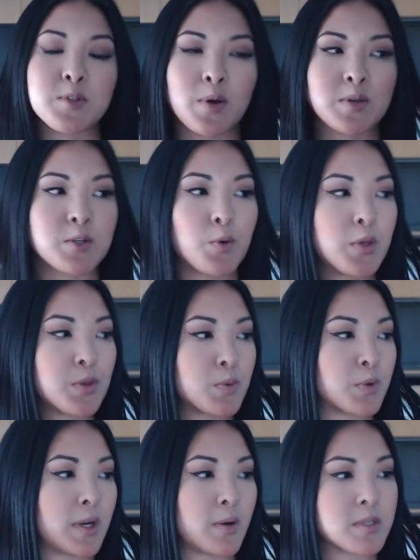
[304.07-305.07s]
So I was going
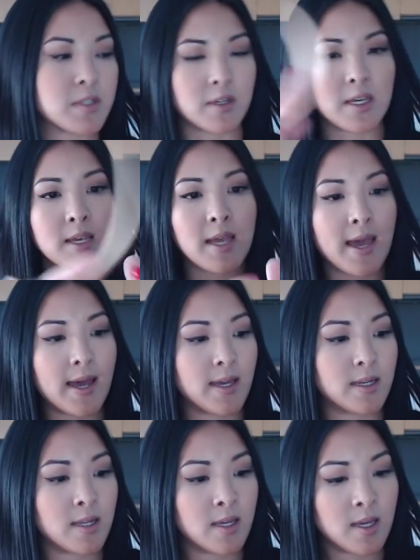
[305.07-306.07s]
through and I was looking,
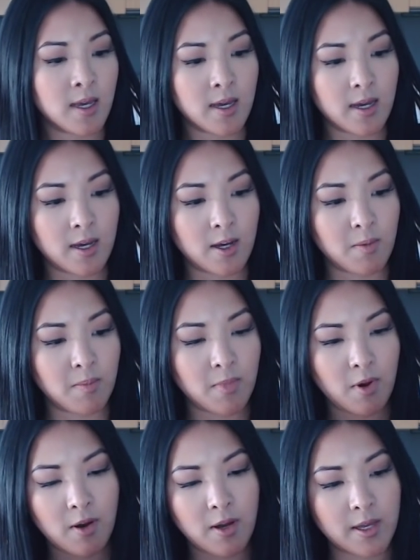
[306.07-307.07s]
and
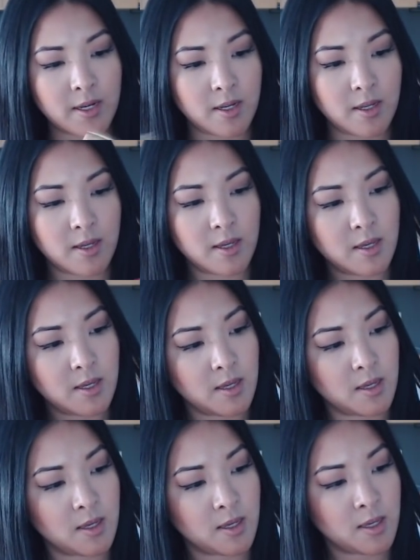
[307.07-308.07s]
on
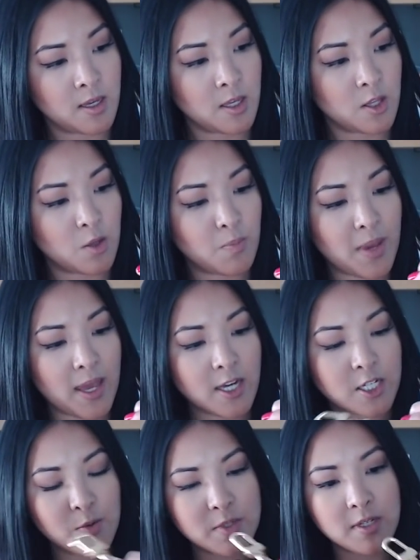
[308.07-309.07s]
the
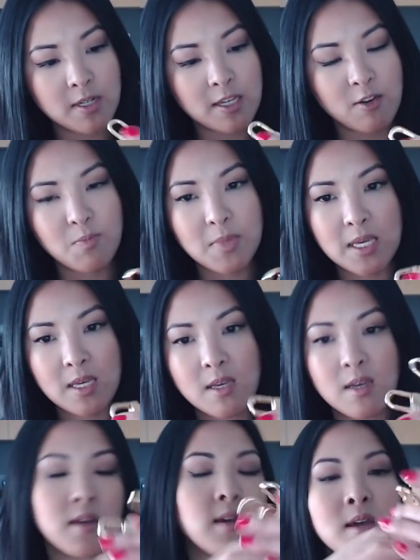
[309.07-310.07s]
bag she was going to give
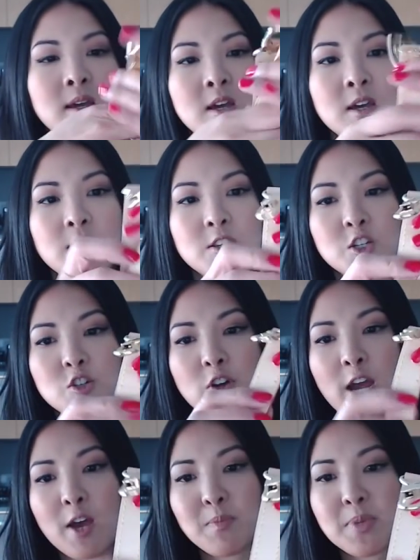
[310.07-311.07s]
me, the
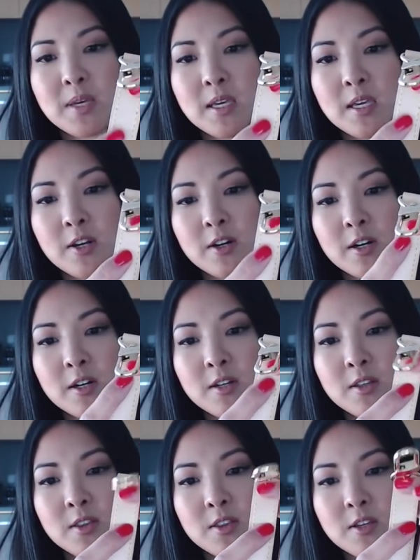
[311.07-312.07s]
strap
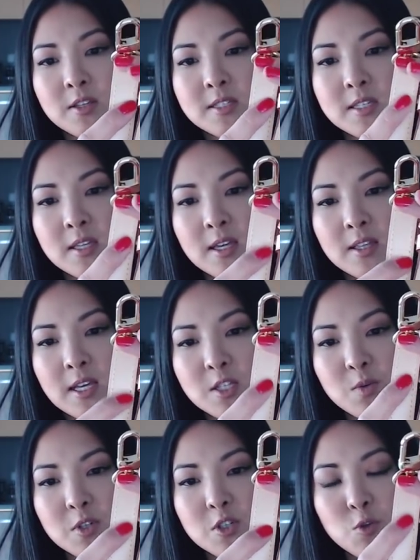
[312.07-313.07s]
here, you can see that
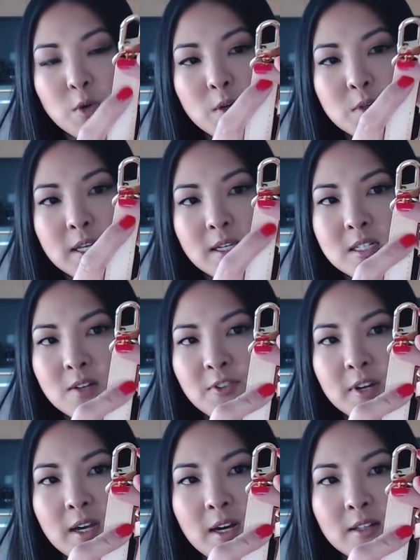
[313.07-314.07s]
that's where it's joined. It was like a
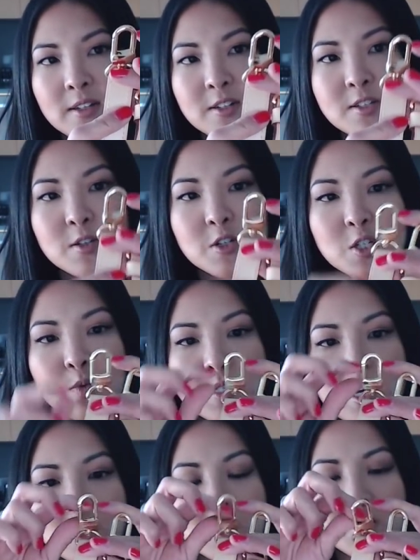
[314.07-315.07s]
different color. So she
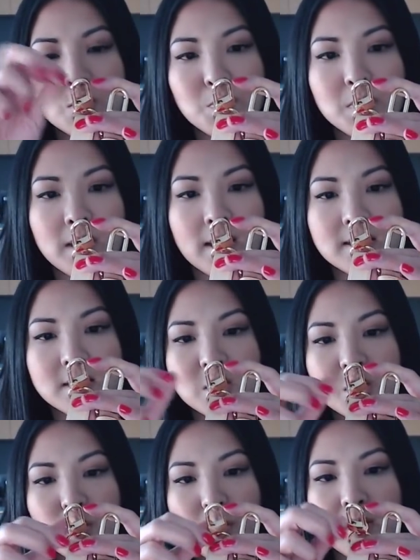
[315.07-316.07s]
was actually super nice, and
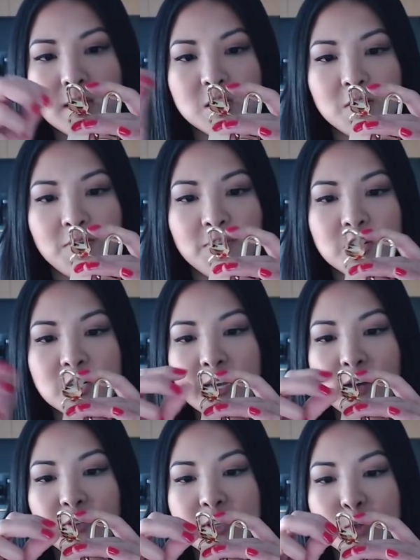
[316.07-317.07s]
she went and she fished
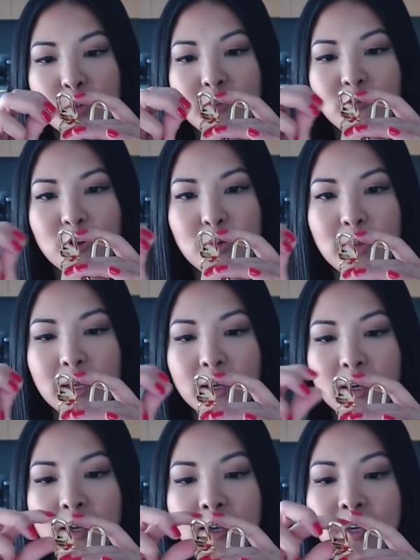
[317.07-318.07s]
out this one from like
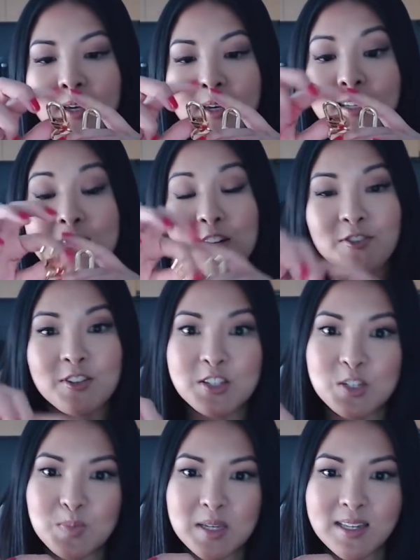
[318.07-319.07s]
a different
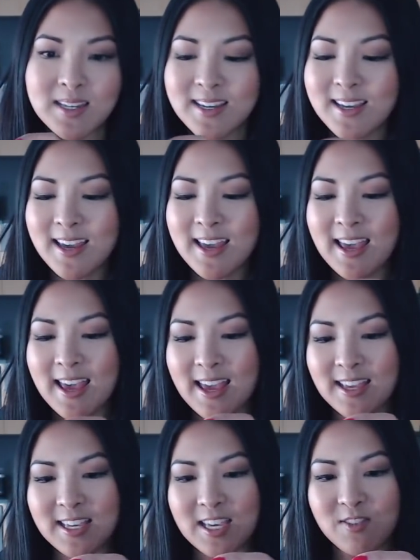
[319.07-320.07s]
Speedy
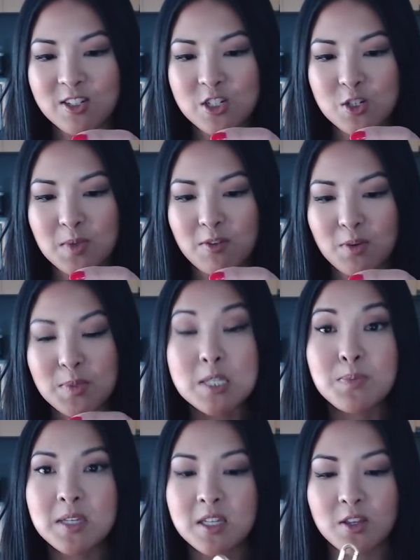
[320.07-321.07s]
and gave it to me, from a
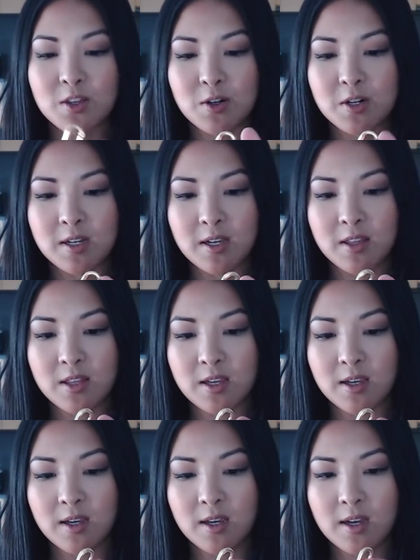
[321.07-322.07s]
Speedy 30, I
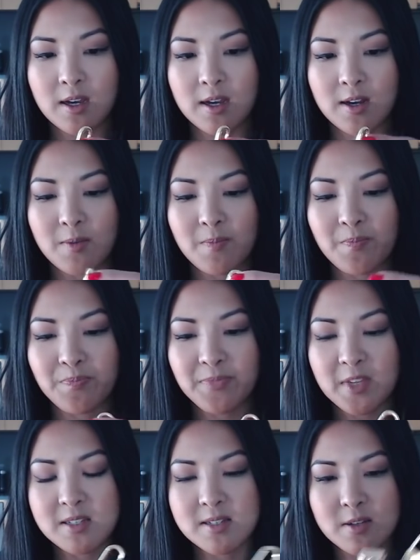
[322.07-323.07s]
think.
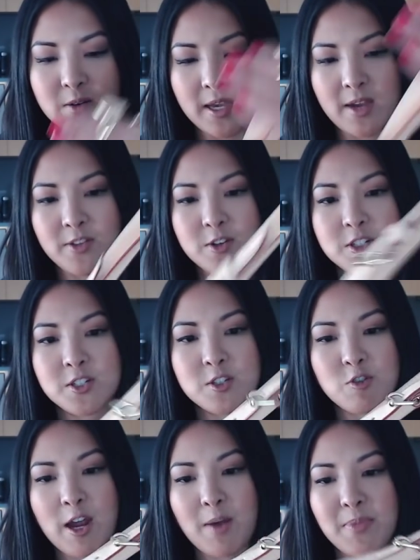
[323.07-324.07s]
So yeah, there's a
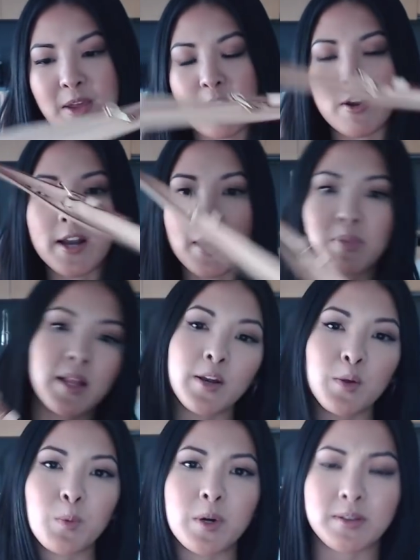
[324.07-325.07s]
strap there, and I
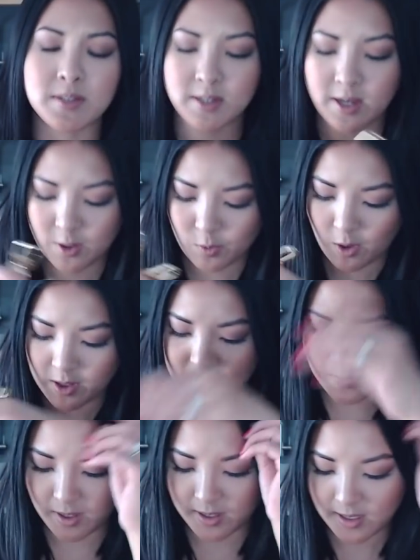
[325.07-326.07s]
plan on wearing this guy
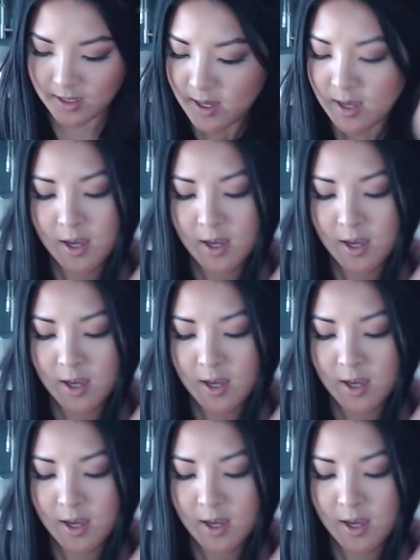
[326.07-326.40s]
crossbody.